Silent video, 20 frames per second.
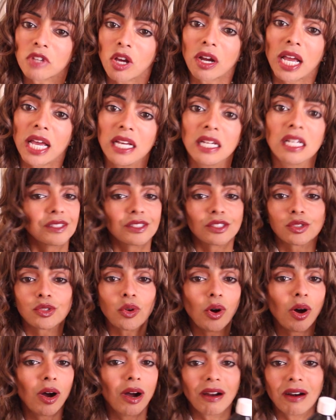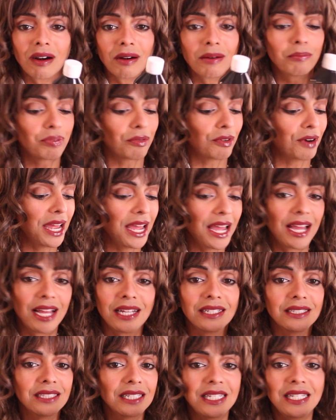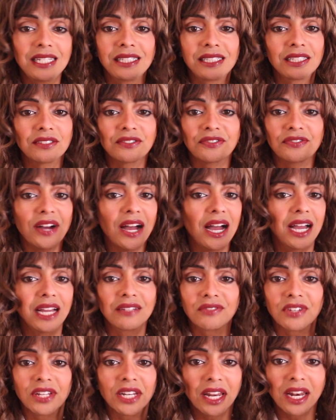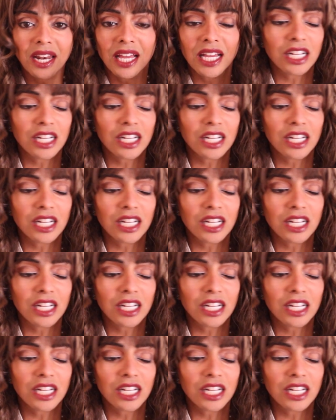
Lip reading: Okay, store brand, easy to find vanilla